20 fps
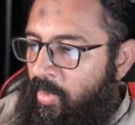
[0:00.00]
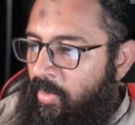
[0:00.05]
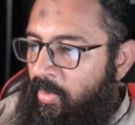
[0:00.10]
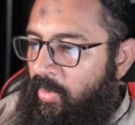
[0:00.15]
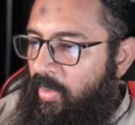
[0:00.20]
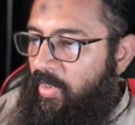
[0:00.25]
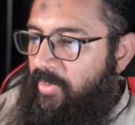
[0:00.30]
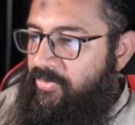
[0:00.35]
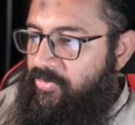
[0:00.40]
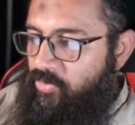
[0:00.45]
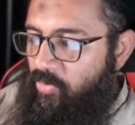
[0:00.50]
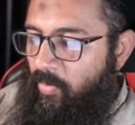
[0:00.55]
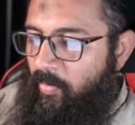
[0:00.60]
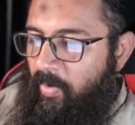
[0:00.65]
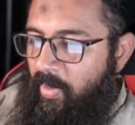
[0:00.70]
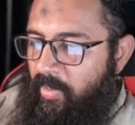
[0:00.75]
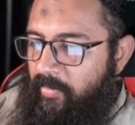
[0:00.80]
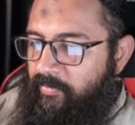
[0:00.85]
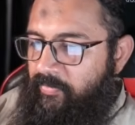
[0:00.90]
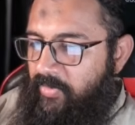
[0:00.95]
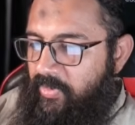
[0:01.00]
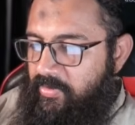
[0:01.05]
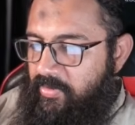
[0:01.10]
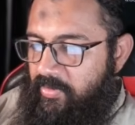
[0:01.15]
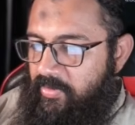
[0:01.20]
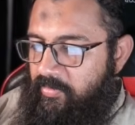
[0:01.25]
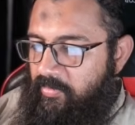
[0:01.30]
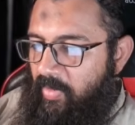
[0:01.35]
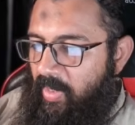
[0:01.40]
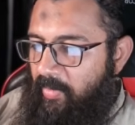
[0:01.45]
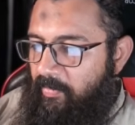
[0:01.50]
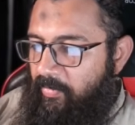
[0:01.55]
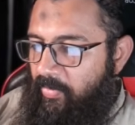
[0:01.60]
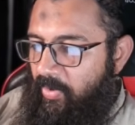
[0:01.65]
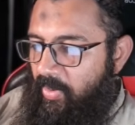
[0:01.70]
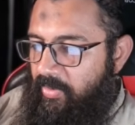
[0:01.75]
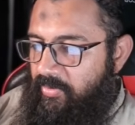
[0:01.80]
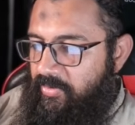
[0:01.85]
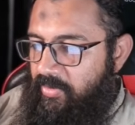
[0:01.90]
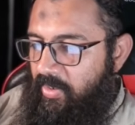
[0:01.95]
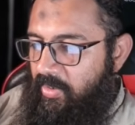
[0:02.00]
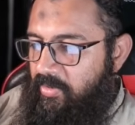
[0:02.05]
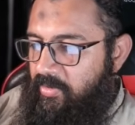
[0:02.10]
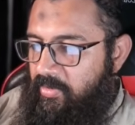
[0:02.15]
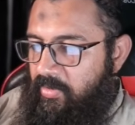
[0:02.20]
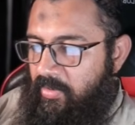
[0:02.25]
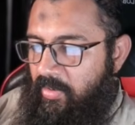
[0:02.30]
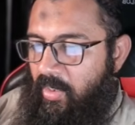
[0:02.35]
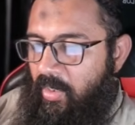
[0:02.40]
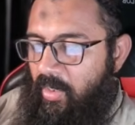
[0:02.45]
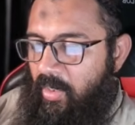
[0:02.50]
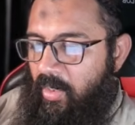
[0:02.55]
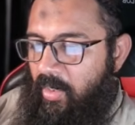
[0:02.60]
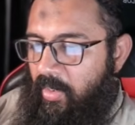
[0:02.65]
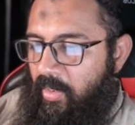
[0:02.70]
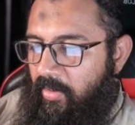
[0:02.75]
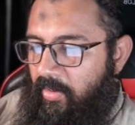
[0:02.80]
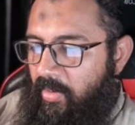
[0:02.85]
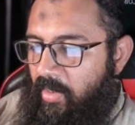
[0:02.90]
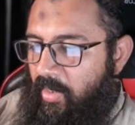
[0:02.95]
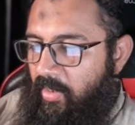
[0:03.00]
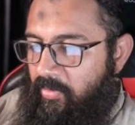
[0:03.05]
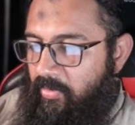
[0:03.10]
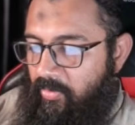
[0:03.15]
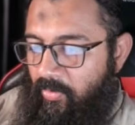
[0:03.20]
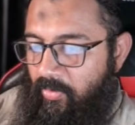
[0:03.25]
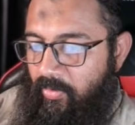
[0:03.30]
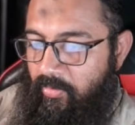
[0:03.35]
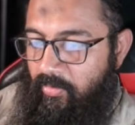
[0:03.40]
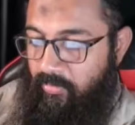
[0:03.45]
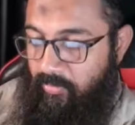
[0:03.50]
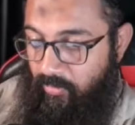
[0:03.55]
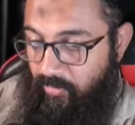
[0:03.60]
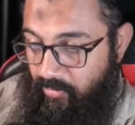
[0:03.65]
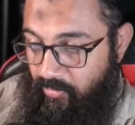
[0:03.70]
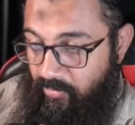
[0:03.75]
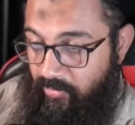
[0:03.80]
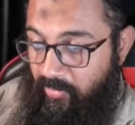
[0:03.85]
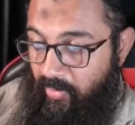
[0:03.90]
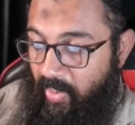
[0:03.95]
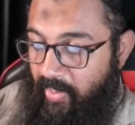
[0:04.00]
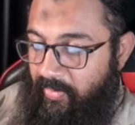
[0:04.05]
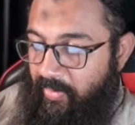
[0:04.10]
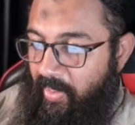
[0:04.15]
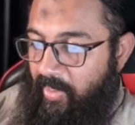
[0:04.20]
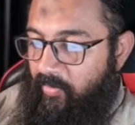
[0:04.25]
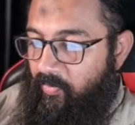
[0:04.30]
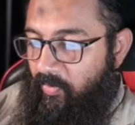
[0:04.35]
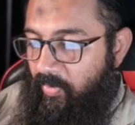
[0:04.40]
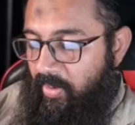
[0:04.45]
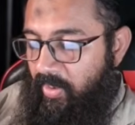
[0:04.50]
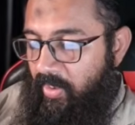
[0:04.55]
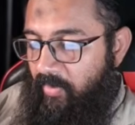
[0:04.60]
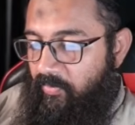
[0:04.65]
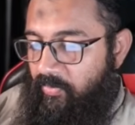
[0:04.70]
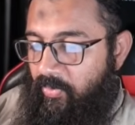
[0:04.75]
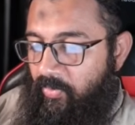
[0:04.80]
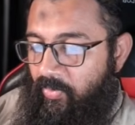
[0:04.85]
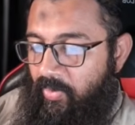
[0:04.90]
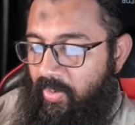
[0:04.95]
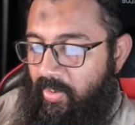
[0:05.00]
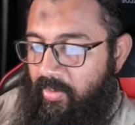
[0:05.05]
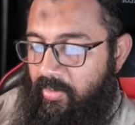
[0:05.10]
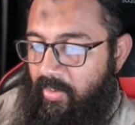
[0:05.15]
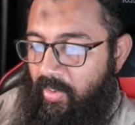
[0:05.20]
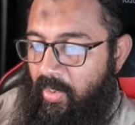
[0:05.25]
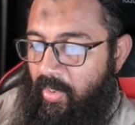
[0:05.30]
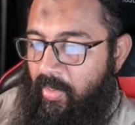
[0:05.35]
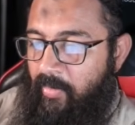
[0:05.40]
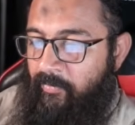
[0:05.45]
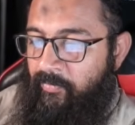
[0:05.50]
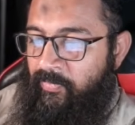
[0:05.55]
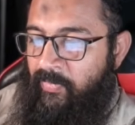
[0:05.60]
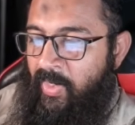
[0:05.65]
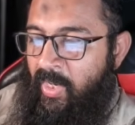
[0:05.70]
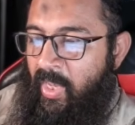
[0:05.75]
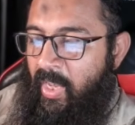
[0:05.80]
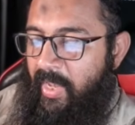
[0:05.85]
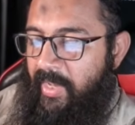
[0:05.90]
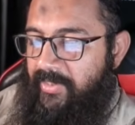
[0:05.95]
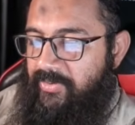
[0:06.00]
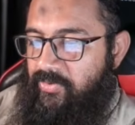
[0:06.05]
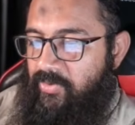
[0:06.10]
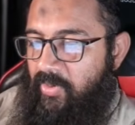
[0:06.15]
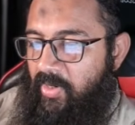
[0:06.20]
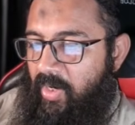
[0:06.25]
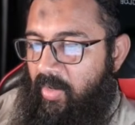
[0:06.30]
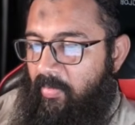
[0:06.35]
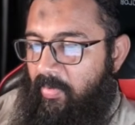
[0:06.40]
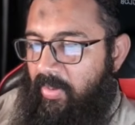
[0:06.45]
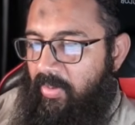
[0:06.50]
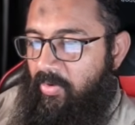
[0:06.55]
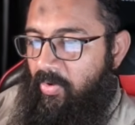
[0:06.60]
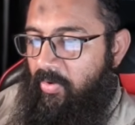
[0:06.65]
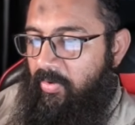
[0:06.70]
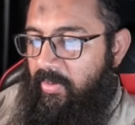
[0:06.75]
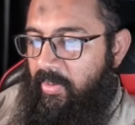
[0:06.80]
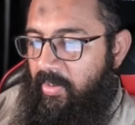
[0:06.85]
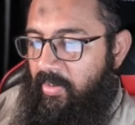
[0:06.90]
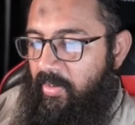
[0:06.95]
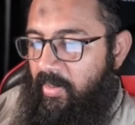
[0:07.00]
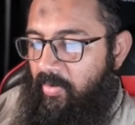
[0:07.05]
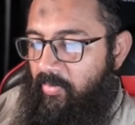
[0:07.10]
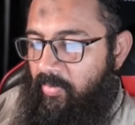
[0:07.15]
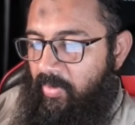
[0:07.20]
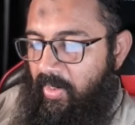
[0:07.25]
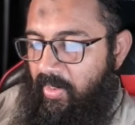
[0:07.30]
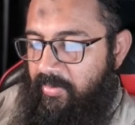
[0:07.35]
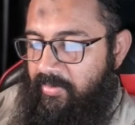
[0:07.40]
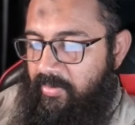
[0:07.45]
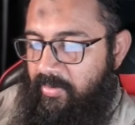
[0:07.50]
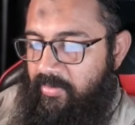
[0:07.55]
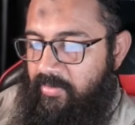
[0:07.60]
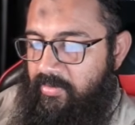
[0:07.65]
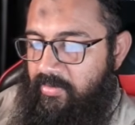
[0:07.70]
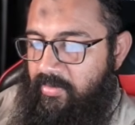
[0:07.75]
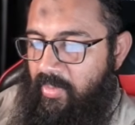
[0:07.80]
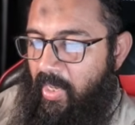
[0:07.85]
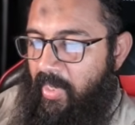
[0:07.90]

Kalastova, this is my project regarding you should try that one if you need SEO enabled content creations.